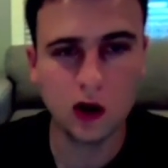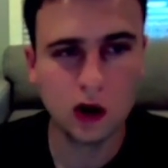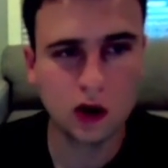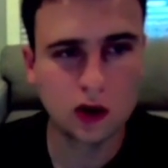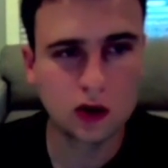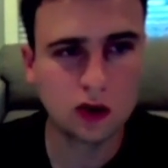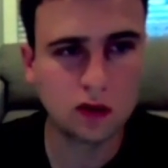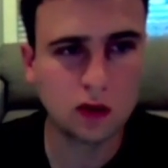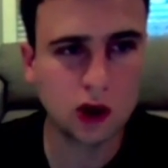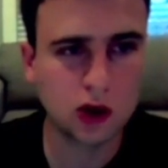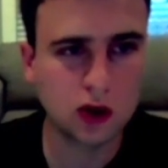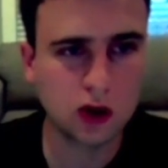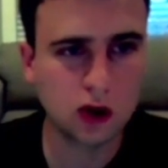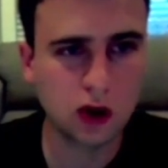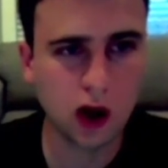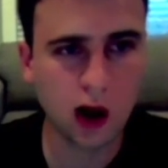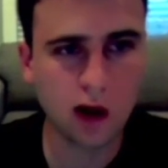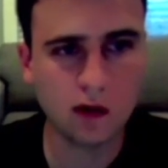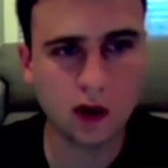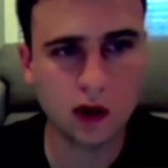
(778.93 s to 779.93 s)
So make sure you
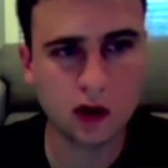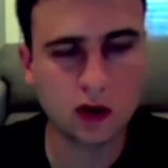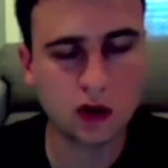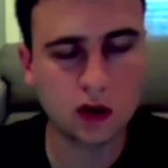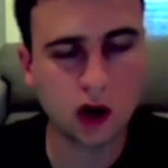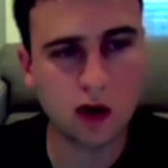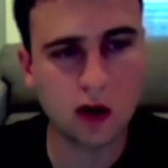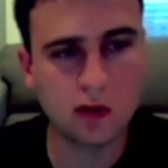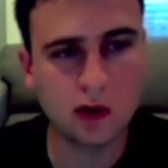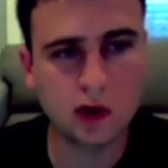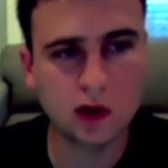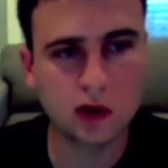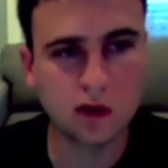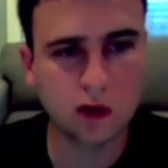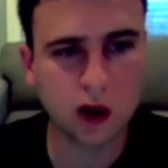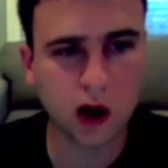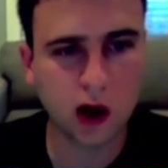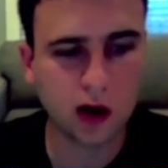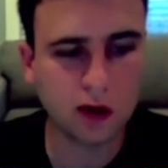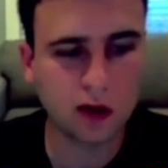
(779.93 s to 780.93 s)
have like 2 copies of
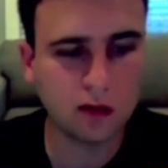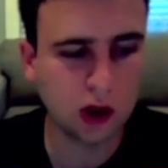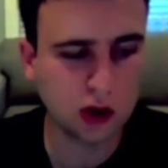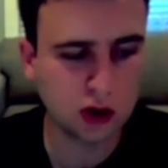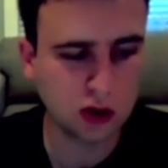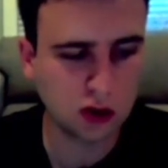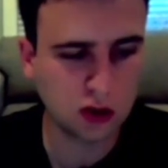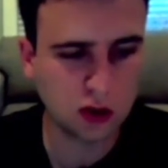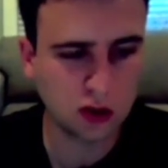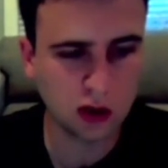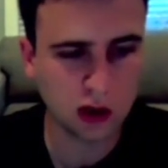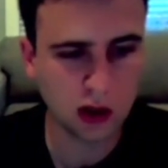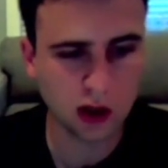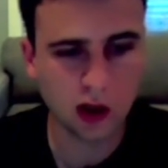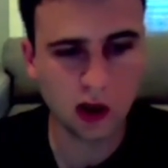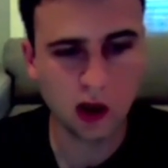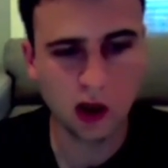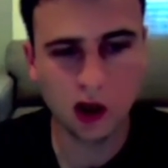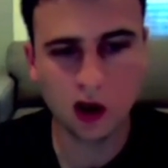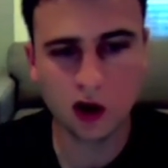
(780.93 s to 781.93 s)
that. Make sure you like
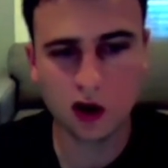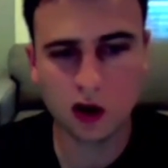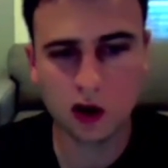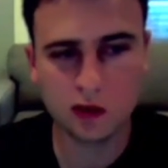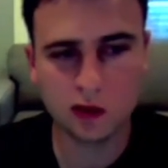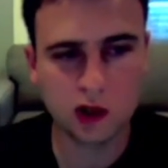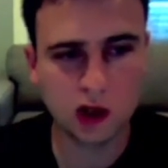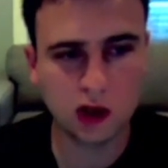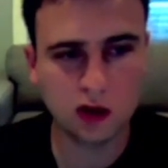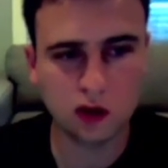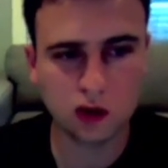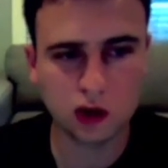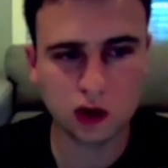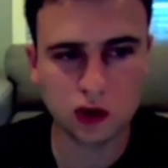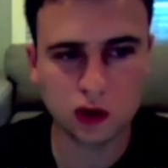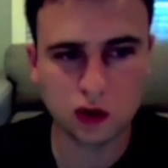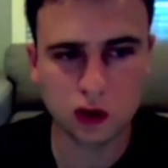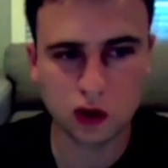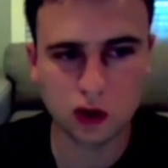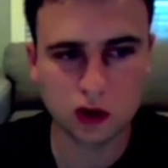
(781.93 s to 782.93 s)
encrypt it or
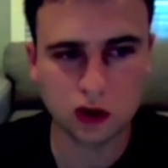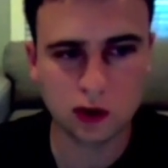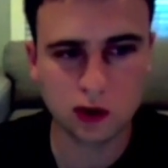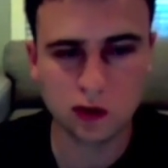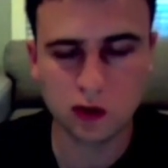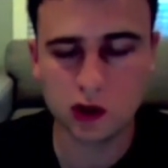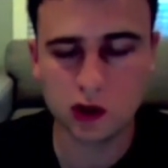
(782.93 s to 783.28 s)
store it somewhere